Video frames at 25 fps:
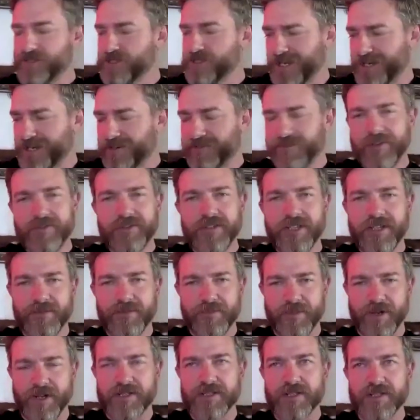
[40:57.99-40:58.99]
just like
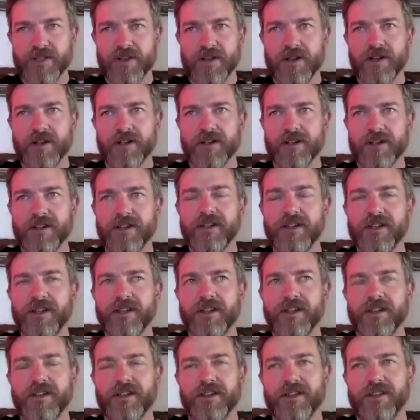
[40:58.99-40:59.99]
15 minutes long,
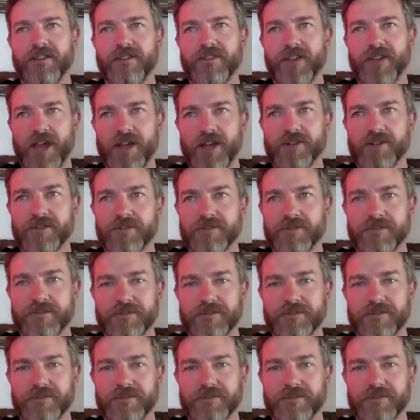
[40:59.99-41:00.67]
that